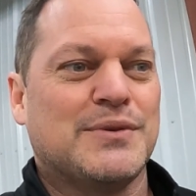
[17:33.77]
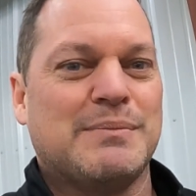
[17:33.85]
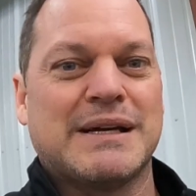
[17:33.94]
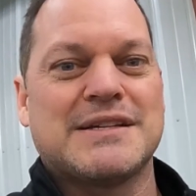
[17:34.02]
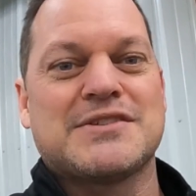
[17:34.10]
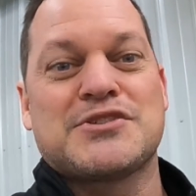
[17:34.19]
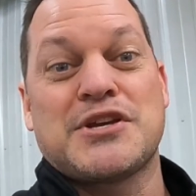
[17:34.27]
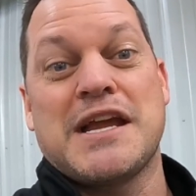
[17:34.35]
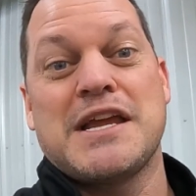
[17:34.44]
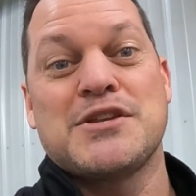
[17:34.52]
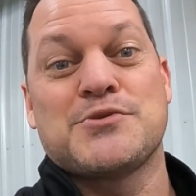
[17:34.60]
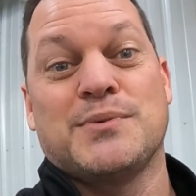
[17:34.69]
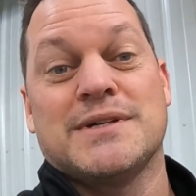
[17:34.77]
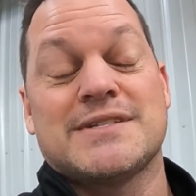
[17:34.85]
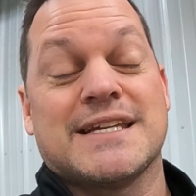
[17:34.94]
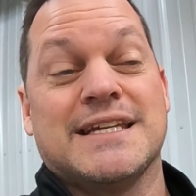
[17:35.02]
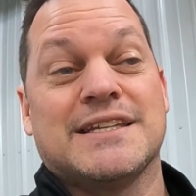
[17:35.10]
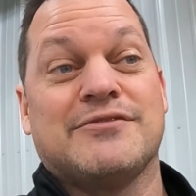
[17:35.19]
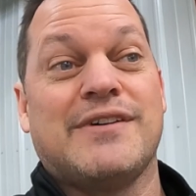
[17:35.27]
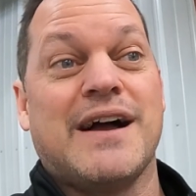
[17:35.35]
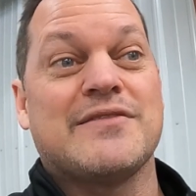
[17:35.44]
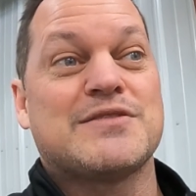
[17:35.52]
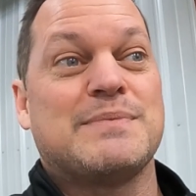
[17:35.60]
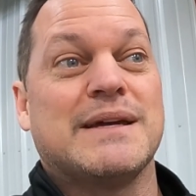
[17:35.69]
The biggest change was, again, the
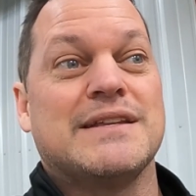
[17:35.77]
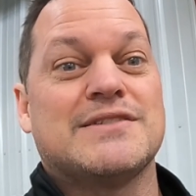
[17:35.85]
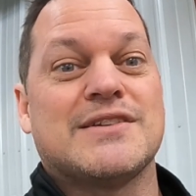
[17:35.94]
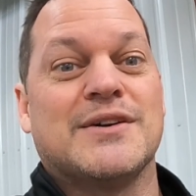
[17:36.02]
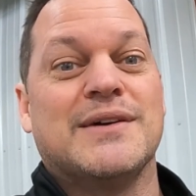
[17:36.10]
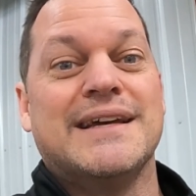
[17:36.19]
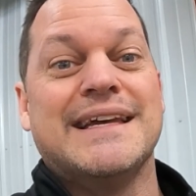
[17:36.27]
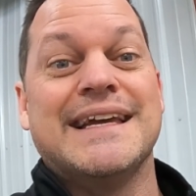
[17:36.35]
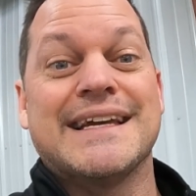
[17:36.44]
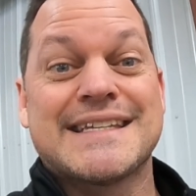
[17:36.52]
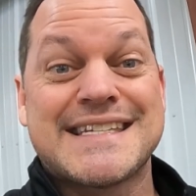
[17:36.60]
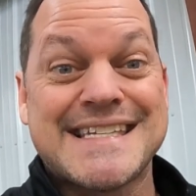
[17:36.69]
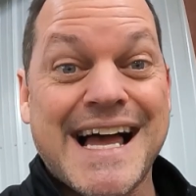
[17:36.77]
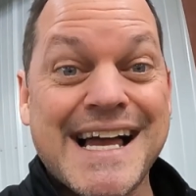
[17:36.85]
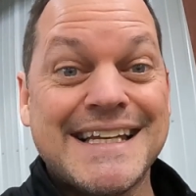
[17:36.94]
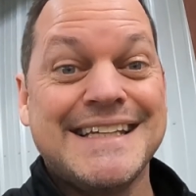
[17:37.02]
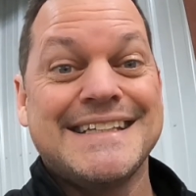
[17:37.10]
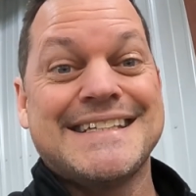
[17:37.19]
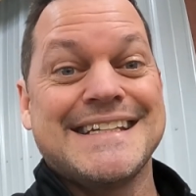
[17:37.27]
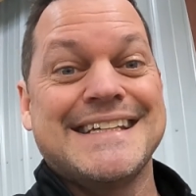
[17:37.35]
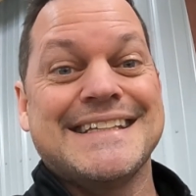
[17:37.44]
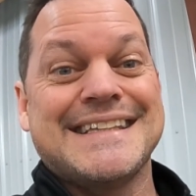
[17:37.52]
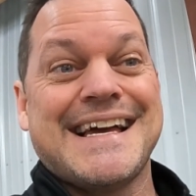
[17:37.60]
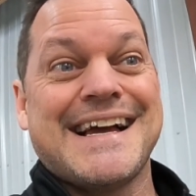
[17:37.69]
5-speed. So excited to
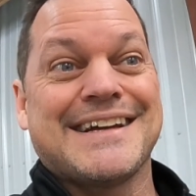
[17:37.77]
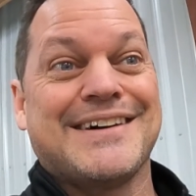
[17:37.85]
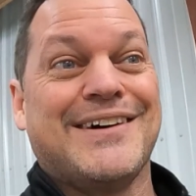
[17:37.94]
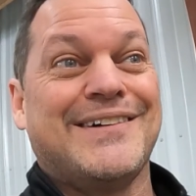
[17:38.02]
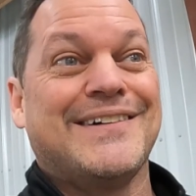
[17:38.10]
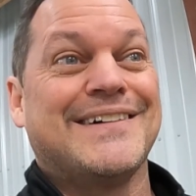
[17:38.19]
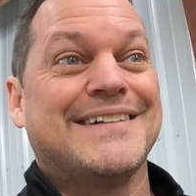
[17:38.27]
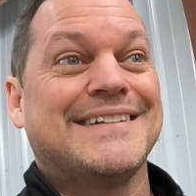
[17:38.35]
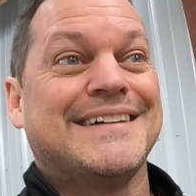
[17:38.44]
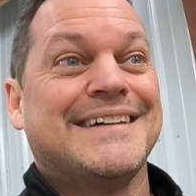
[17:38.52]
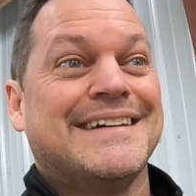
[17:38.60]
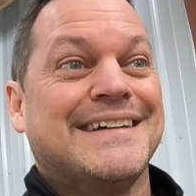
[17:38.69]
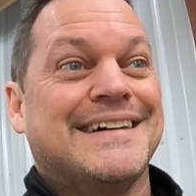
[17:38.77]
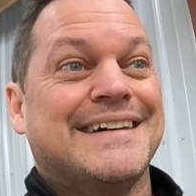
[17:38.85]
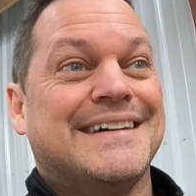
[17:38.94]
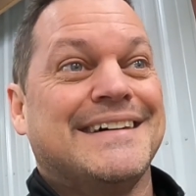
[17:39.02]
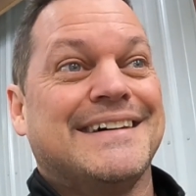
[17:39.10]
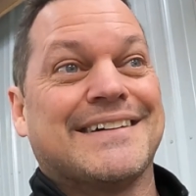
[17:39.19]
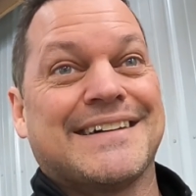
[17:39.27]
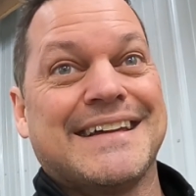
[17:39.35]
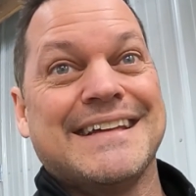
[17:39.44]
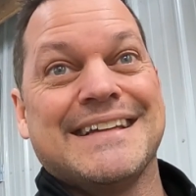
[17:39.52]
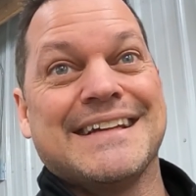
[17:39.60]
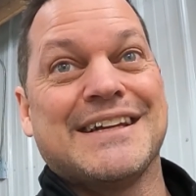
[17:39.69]
get that gone, or
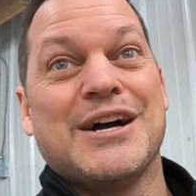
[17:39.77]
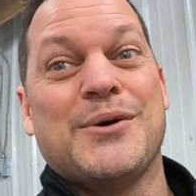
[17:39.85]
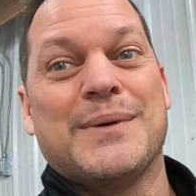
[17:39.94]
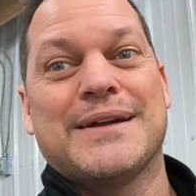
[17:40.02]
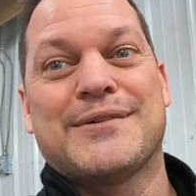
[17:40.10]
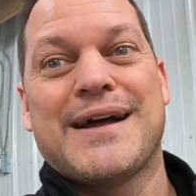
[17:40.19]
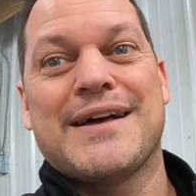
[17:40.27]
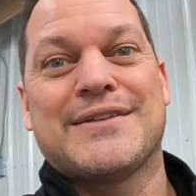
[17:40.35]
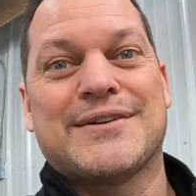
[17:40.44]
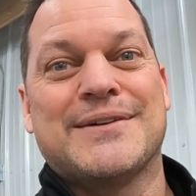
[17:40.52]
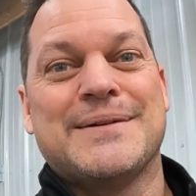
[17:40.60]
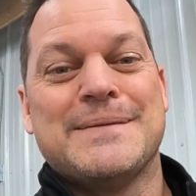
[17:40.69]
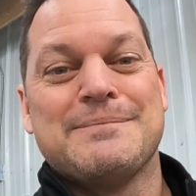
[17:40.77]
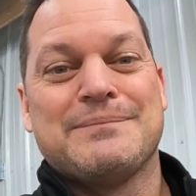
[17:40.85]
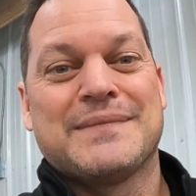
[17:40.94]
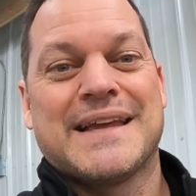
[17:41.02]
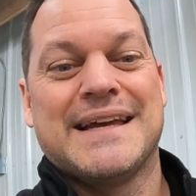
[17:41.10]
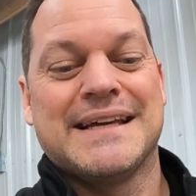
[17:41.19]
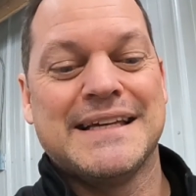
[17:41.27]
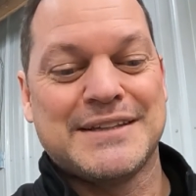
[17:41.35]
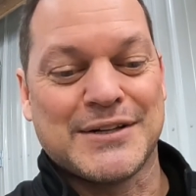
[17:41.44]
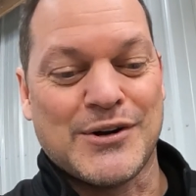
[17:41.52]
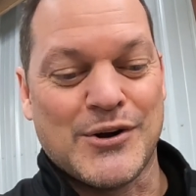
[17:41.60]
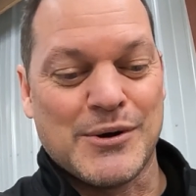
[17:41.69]
get it going rather, and get
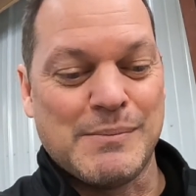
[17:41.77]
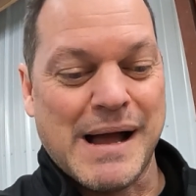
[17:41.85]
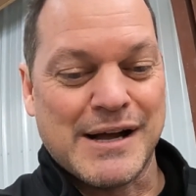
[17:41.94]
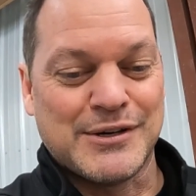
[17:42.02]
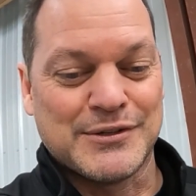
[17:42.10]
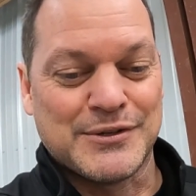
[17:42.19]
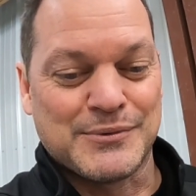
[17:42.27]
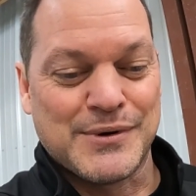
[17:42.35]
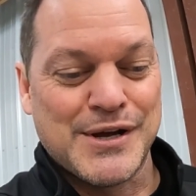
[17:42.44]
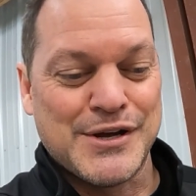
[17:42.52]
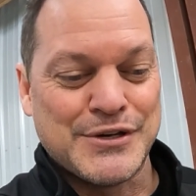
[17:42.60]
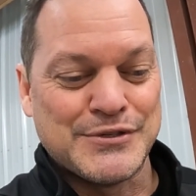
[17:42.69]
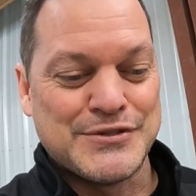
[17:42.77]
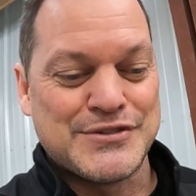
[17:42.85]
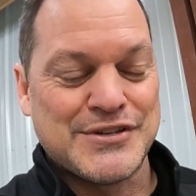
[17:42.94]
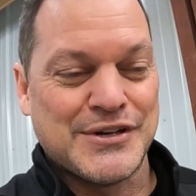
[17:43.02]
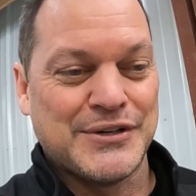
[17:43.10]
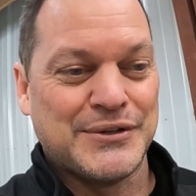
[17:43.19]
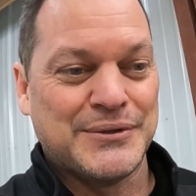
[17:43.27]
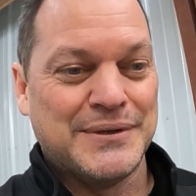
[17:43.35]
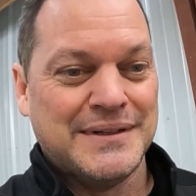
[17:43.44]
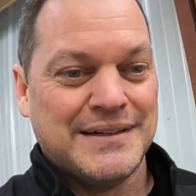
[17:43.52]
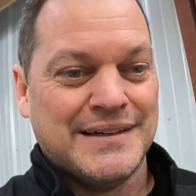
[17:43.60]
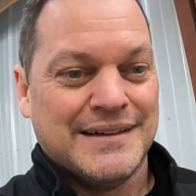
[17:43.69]
the car back on the road. So
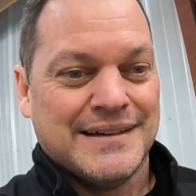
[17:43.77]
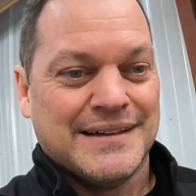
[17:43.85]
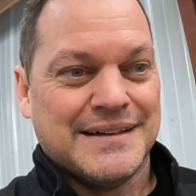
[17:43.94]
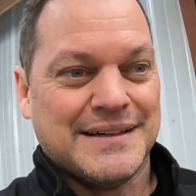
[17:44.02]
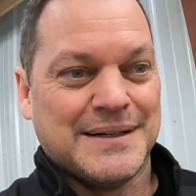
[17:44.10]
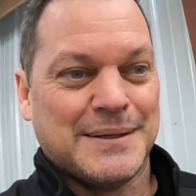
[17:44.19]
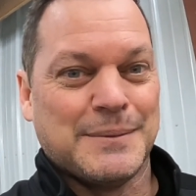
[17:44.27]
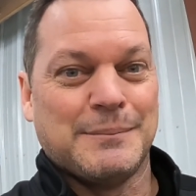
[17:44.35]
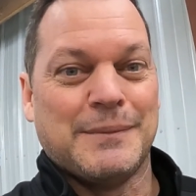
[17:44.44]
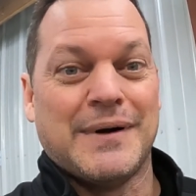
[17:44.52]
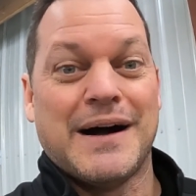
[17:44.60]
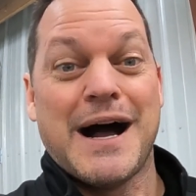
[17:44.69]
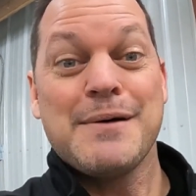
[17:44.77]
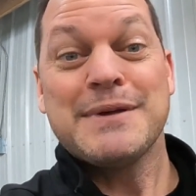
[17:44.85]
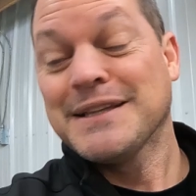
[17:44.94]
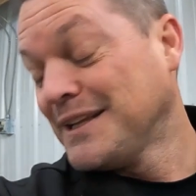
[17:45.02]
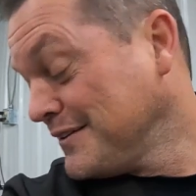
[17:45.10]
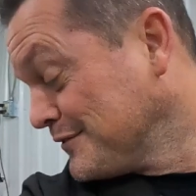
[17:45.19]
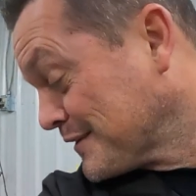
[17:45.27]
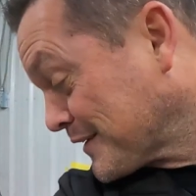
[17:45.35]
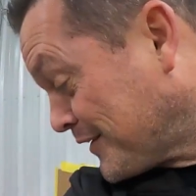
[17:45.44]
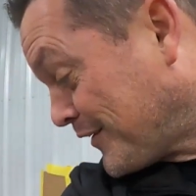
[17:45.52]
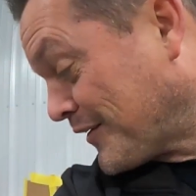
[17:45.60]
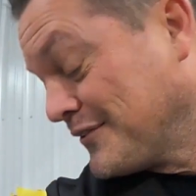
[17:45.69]
I'm in love with the
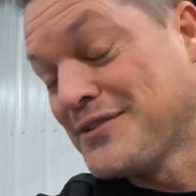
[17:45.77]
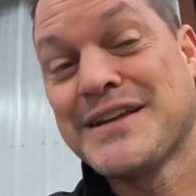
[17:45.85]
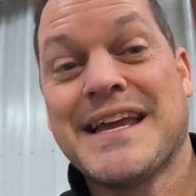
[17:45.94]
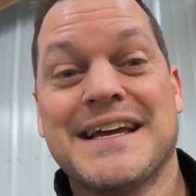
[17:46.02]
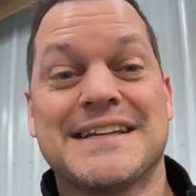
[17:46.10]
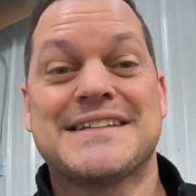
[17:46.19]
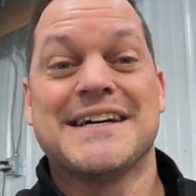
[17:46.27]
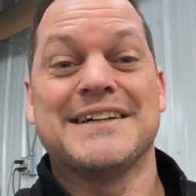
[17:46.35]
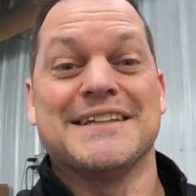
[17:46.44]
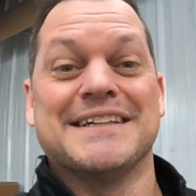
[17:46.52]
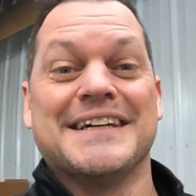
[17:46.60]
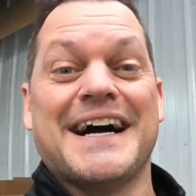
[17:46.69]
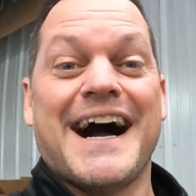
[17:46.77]
car, if you can't tell it.